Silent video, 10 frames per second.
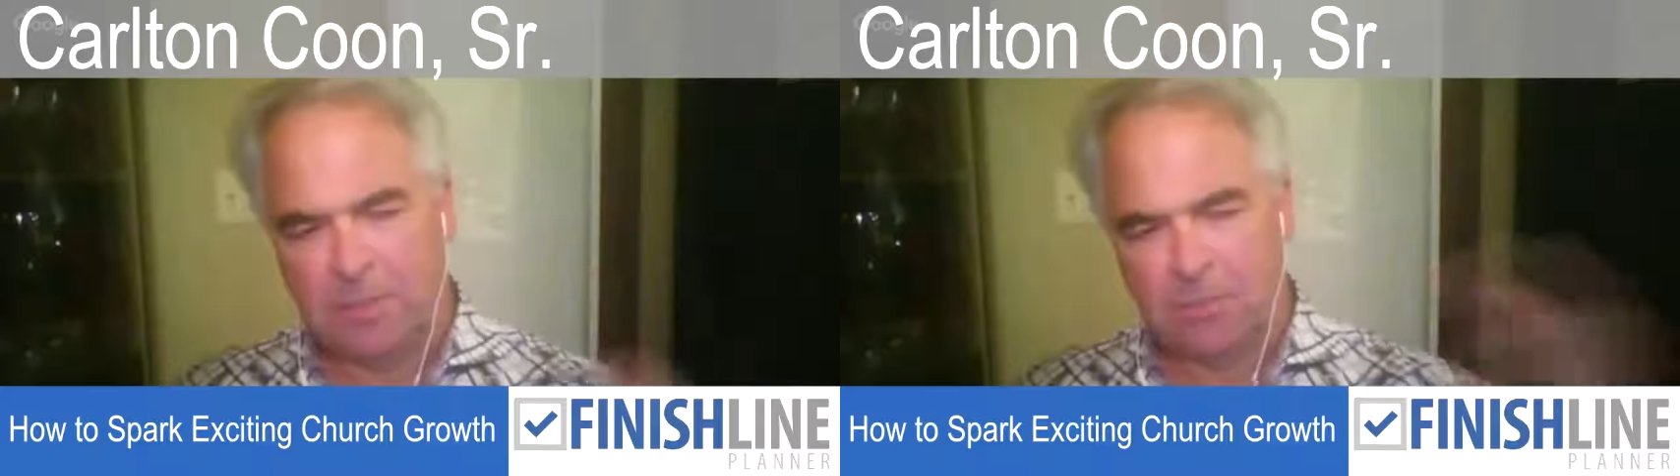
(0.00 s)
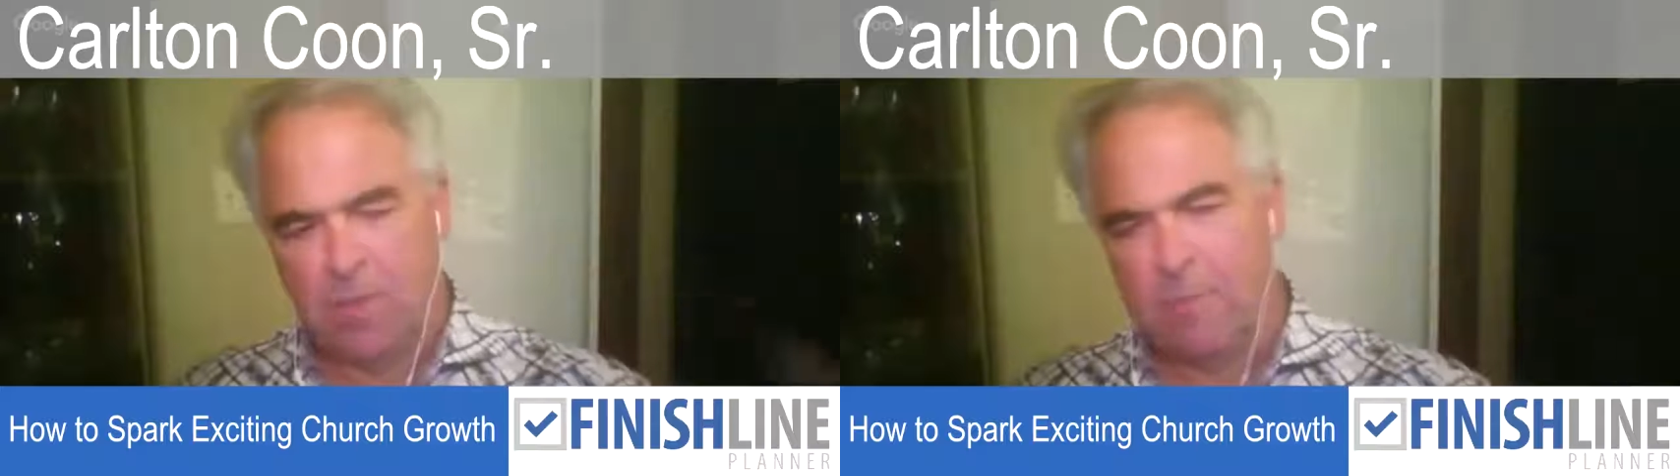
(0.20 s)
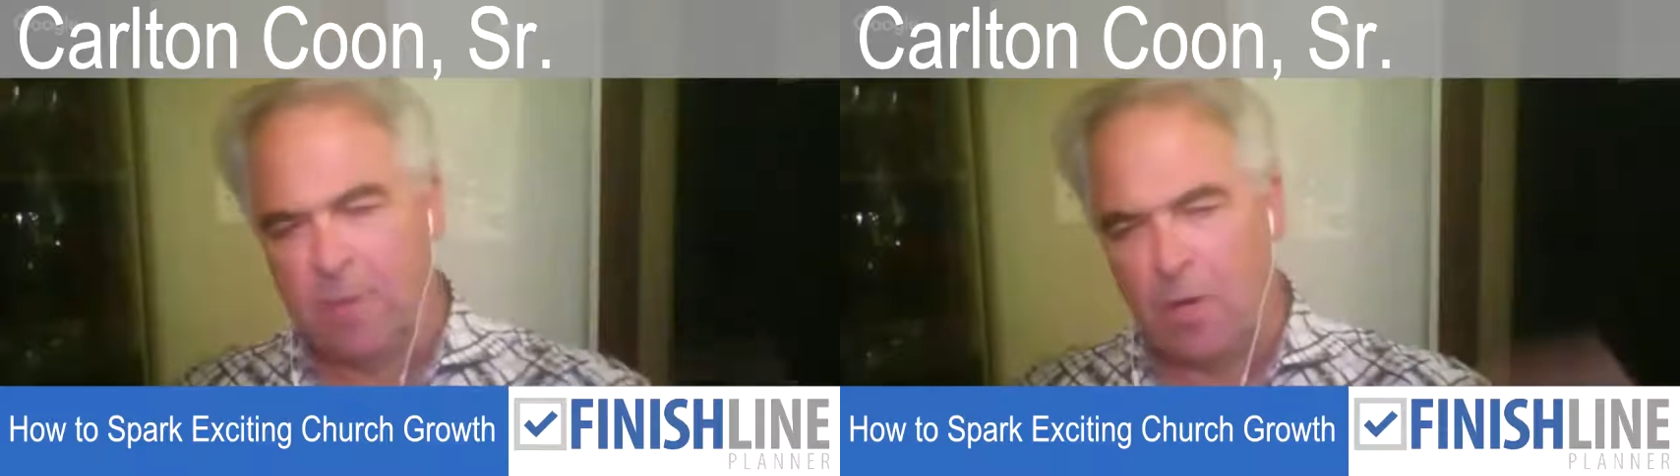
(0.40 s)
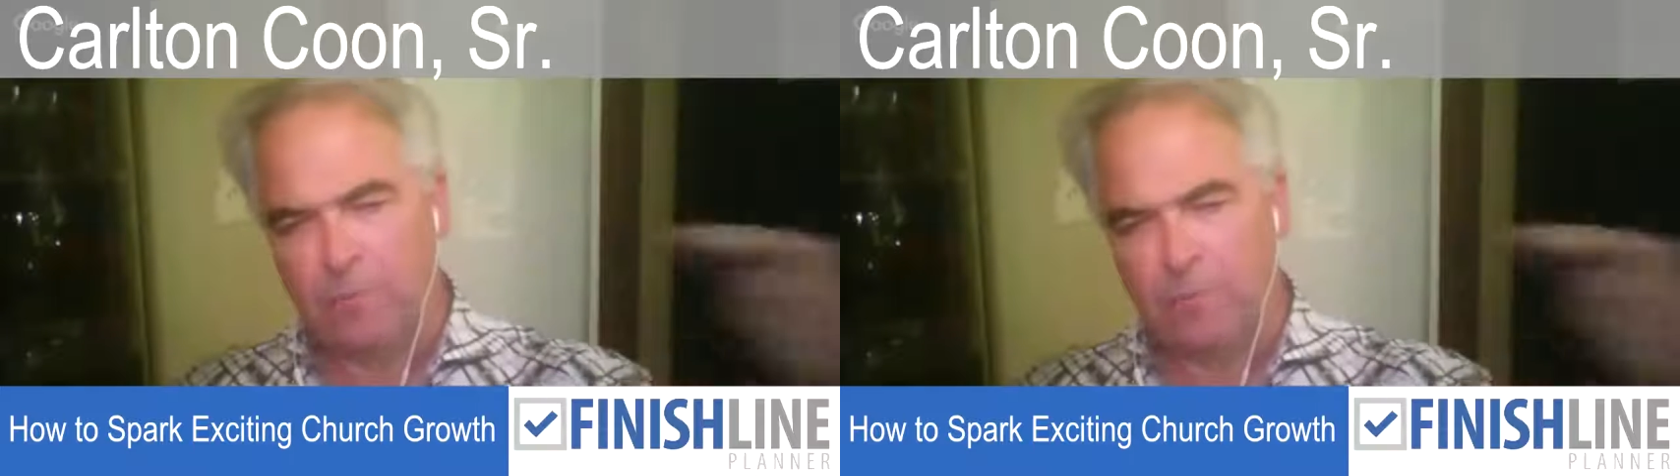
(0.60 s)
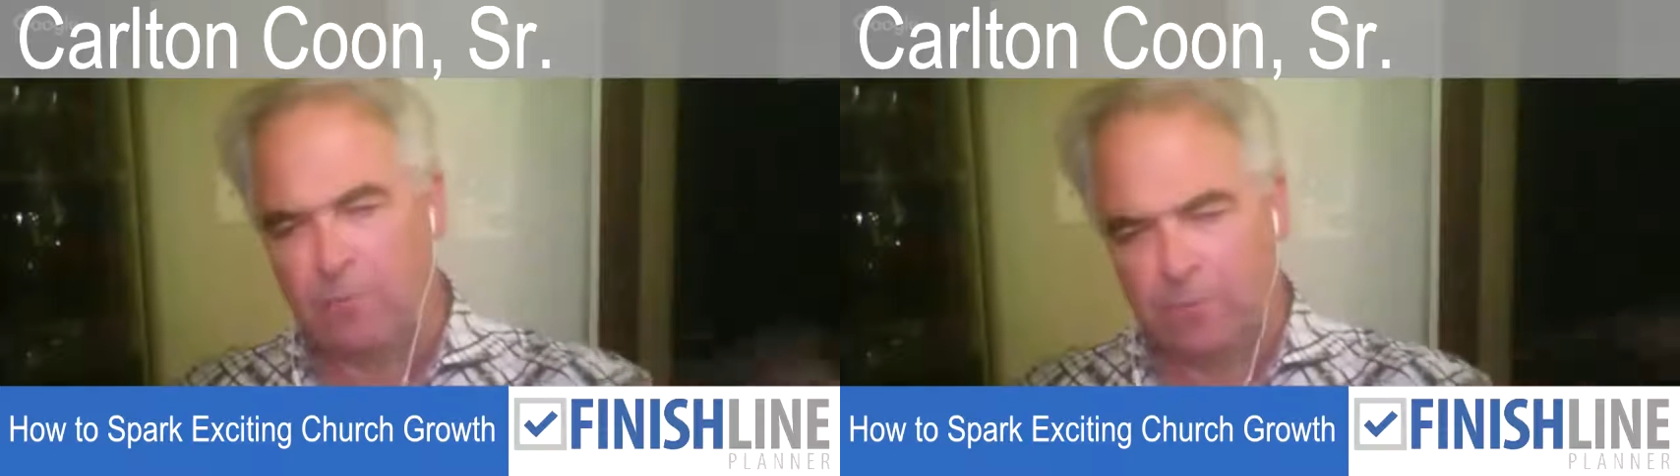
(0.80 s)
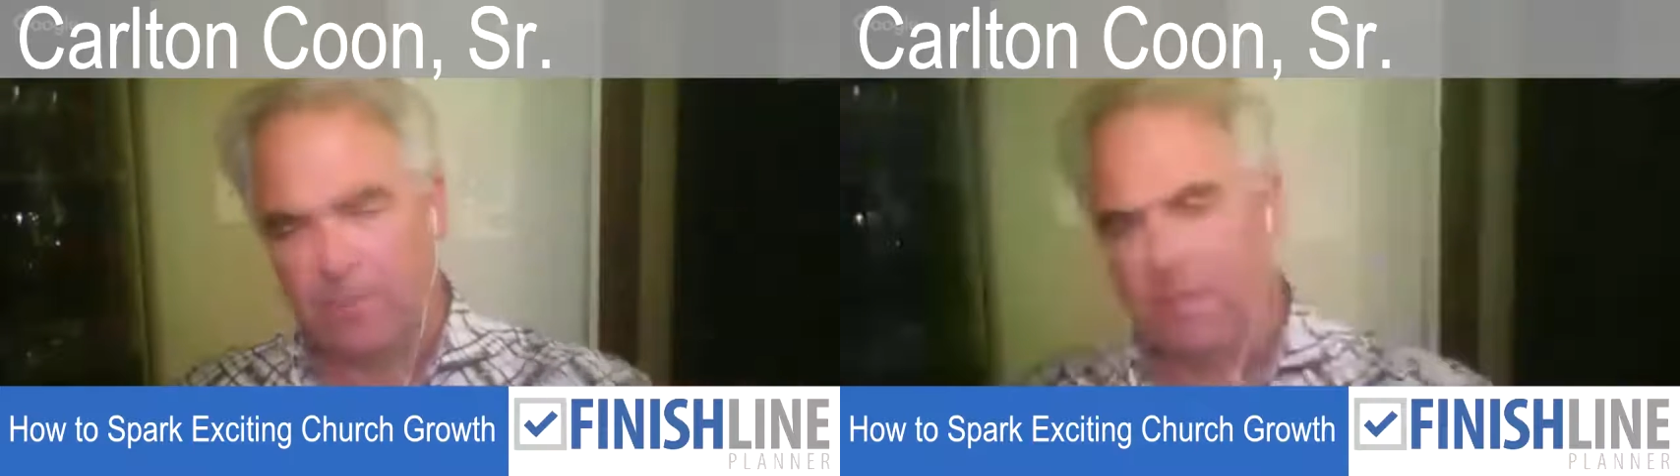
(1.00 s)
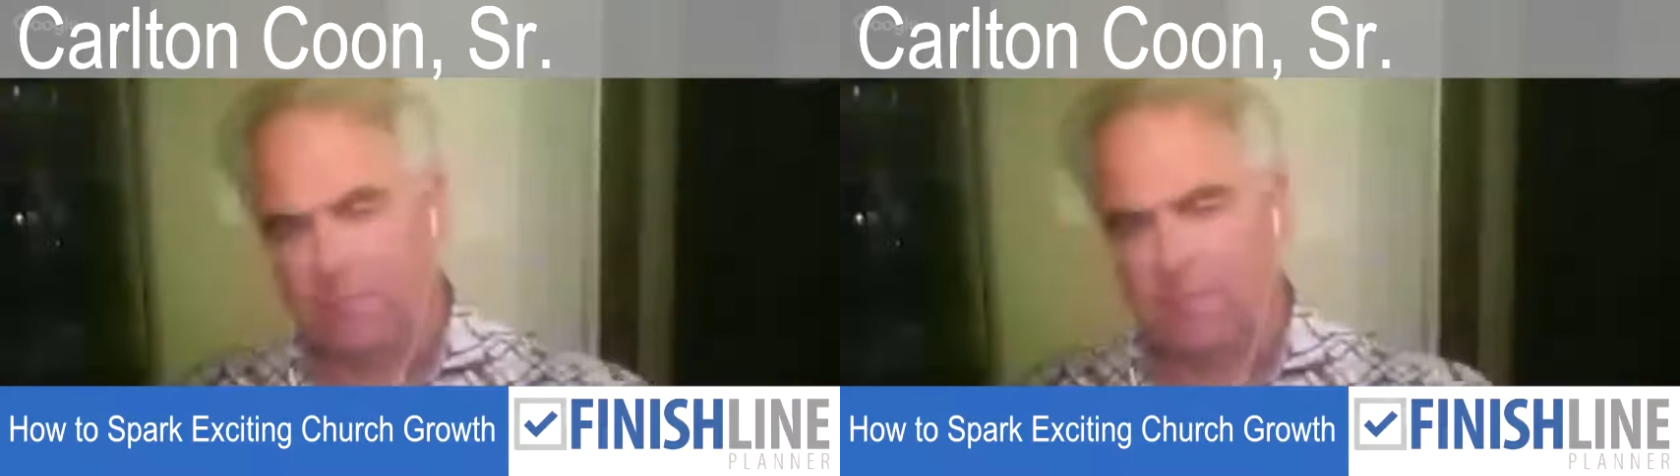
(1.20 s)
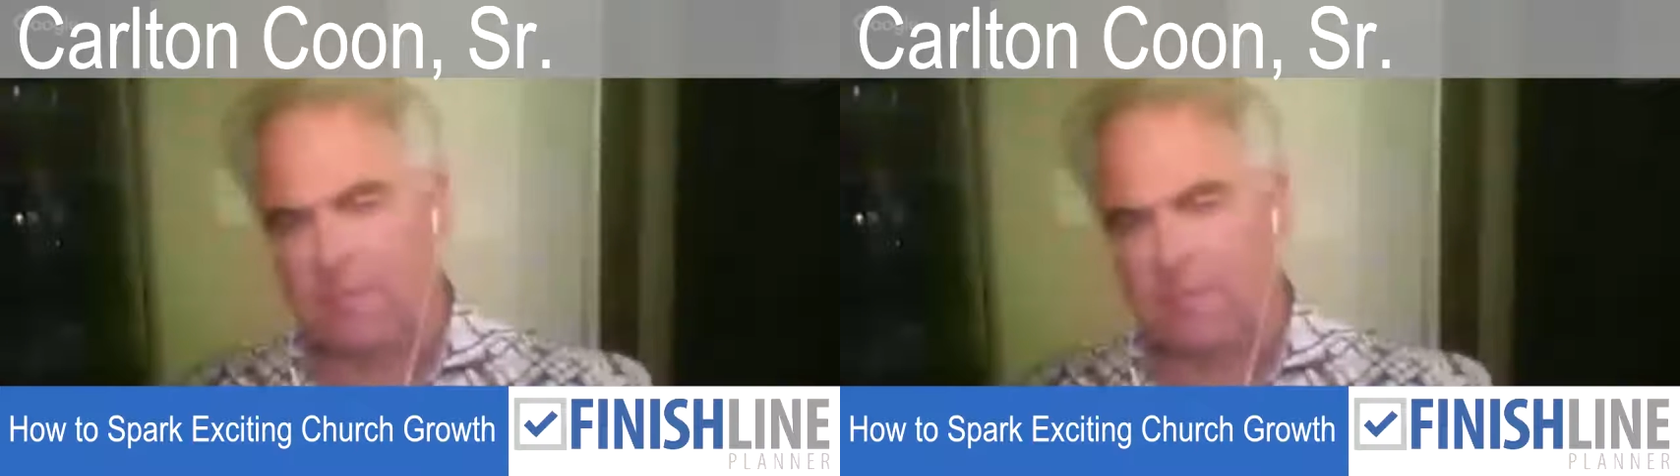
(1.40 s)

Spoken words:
to rub off on them.